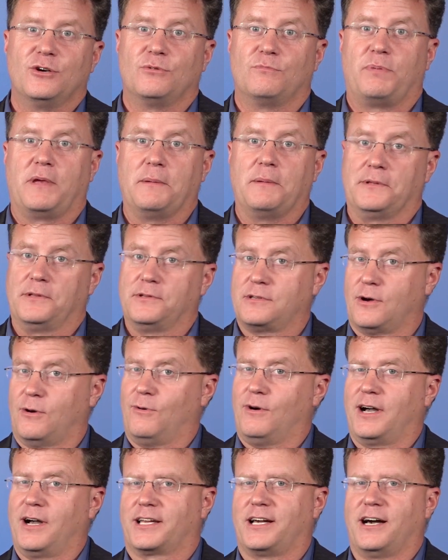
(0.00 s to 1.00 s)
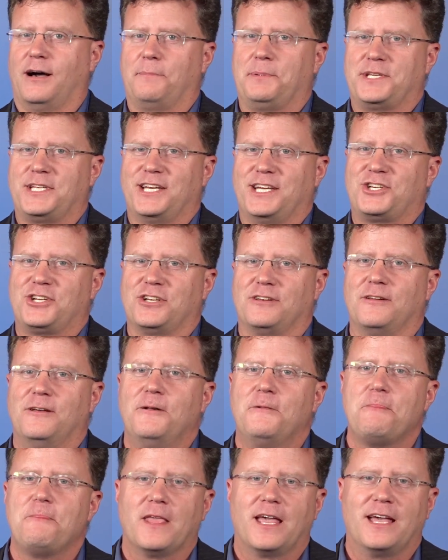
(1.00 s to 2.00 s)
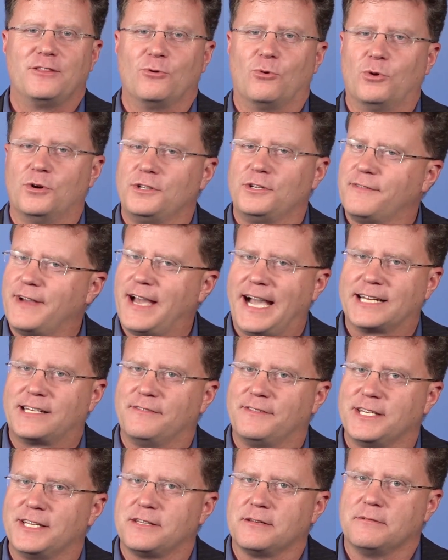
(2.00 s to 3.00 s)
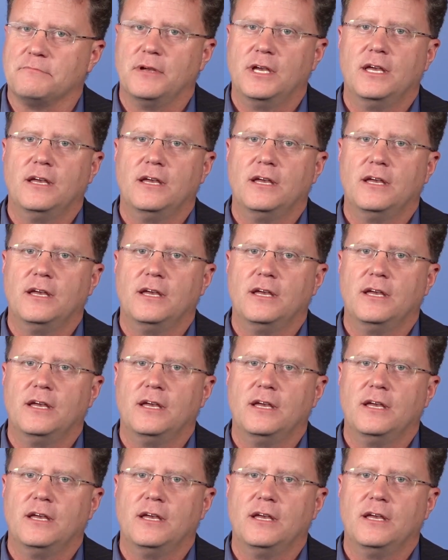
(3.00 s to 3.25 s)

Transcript: people who don't want competition, in the world of activism,